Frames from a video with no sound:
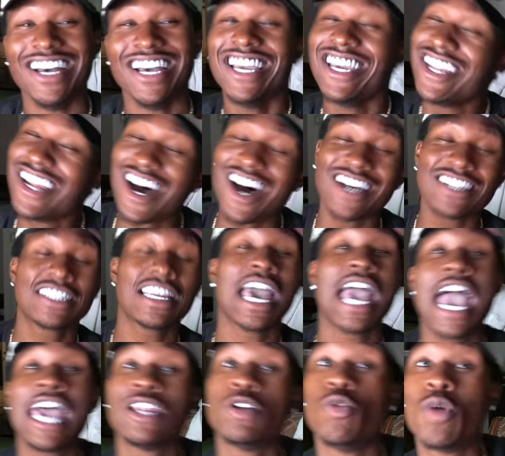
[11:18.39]
You know what I'm saying?
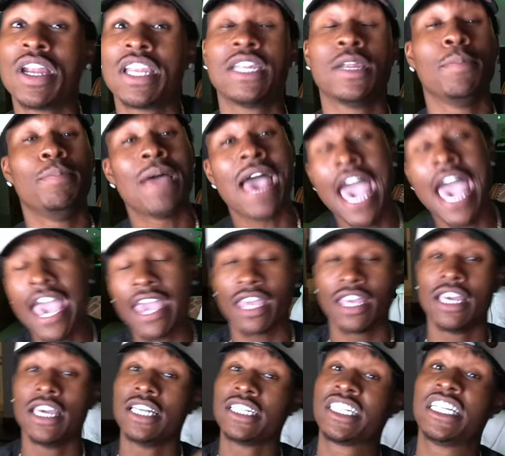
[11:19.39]
And the one in the
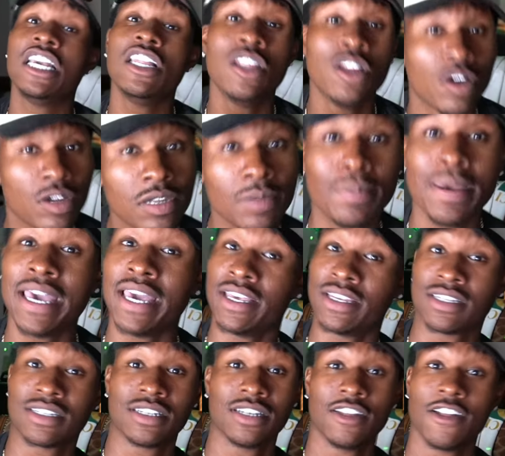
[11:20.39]
back, she looked the
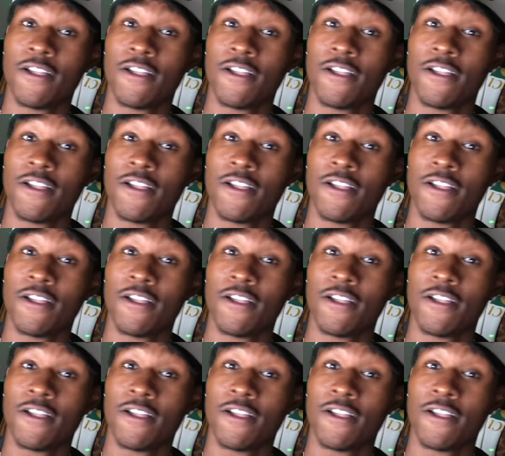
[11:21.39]
best.